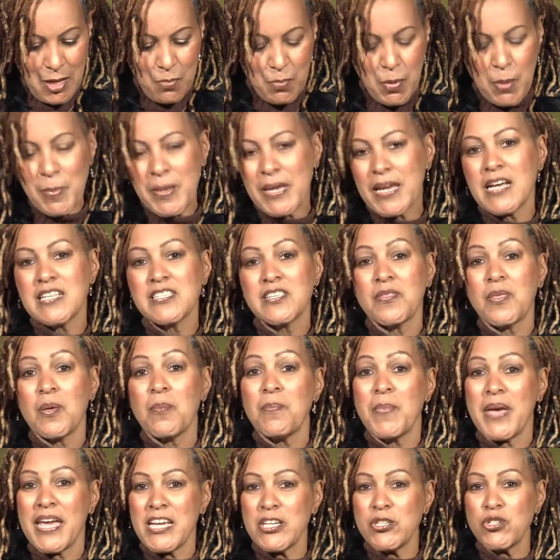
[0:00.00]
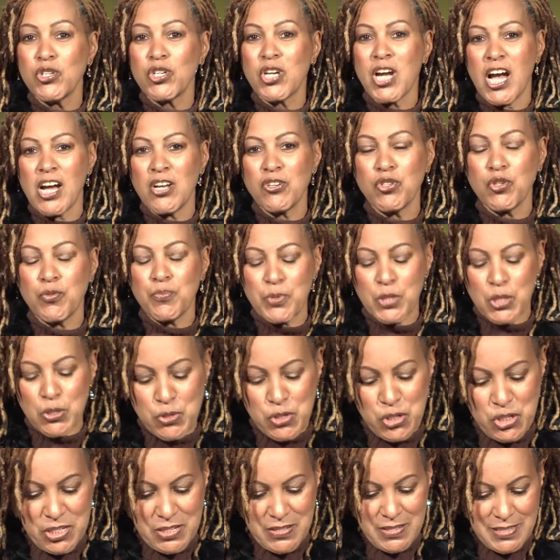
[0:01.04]
but because of the major
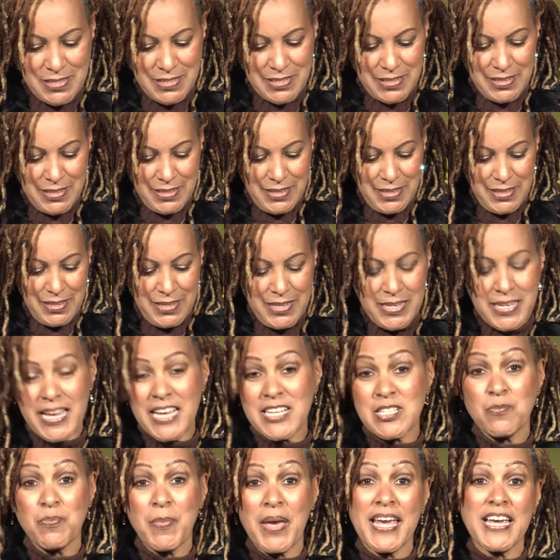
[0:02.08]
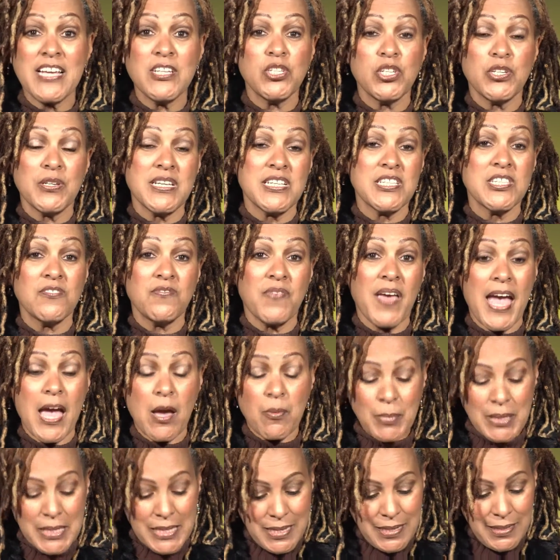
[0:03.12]
contributions he has made to his
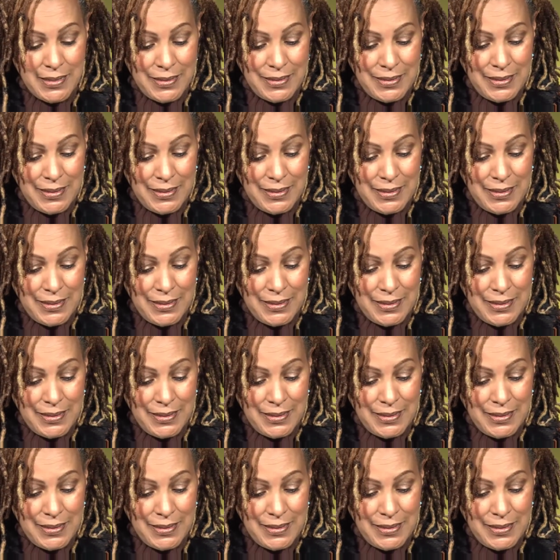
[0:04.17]
family,